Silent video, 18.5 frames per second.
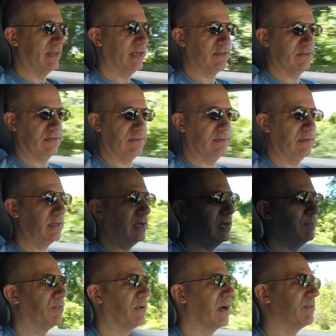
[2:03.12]
that's
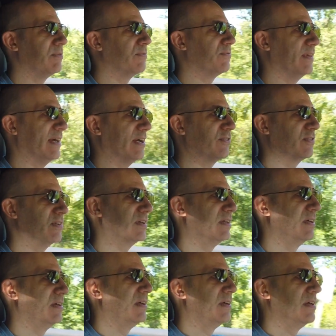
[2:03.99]
a bright reflection.
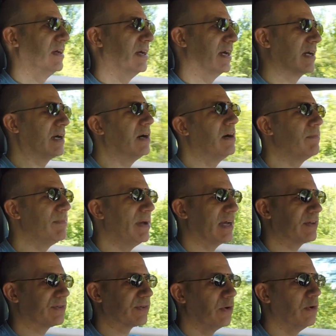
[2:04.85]
A
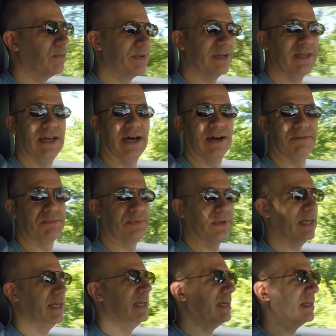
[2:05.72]
CarMax opened up
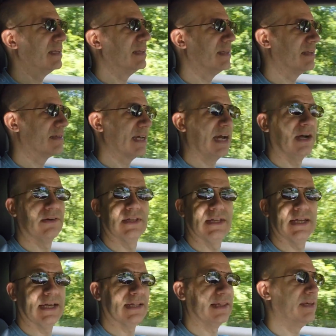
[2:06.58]
in the town
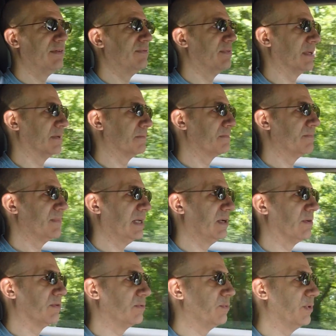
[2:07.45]
that I live in,
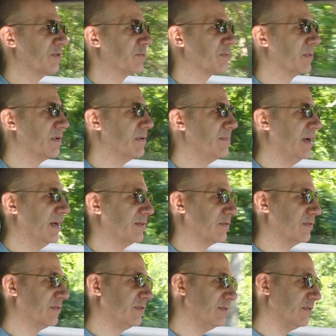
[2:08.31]
here in Westborough,
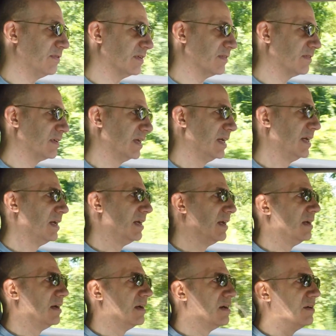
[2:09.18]
Massachusetts.
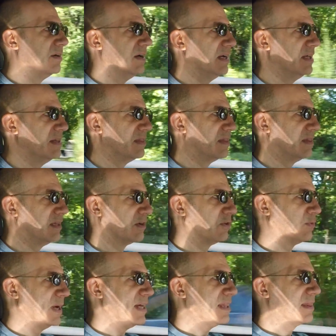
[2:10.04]
The
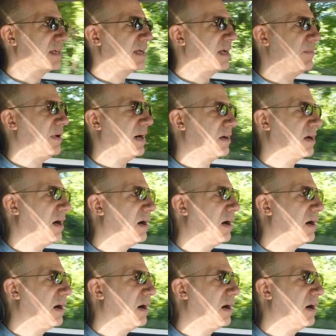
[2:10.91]
great thing about